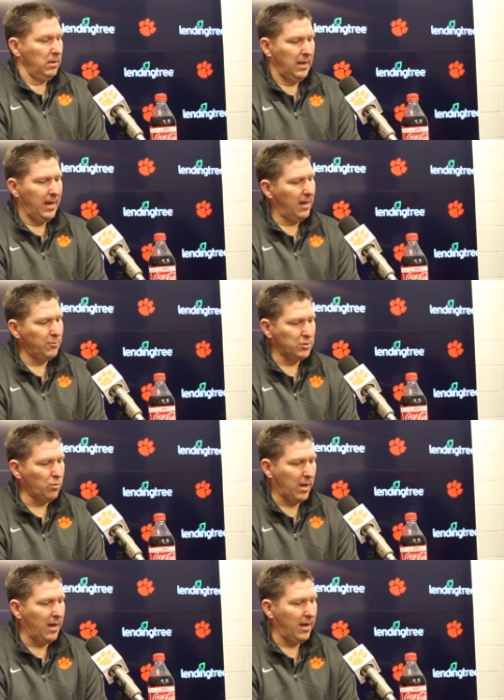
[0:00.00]
yeah, it was
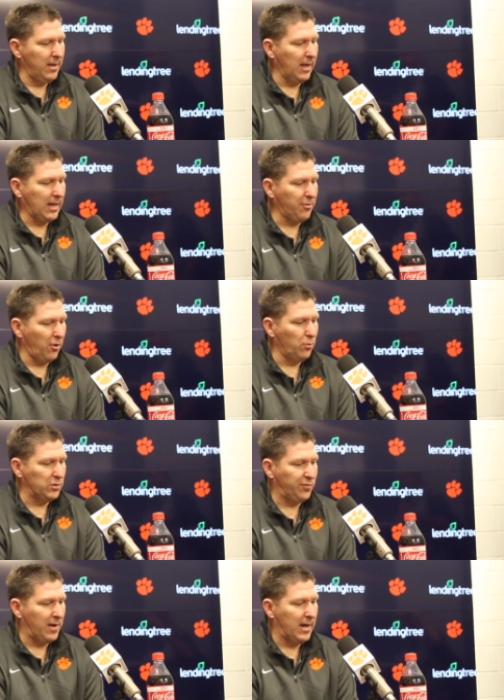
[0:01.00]
okay. Like I thought it
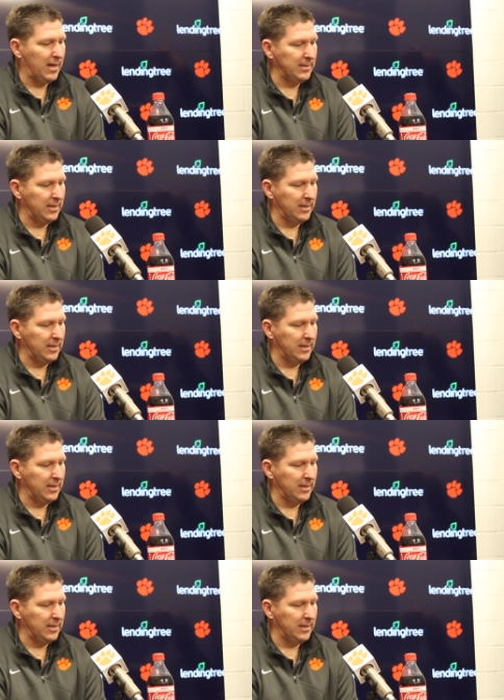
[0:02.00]
was fine.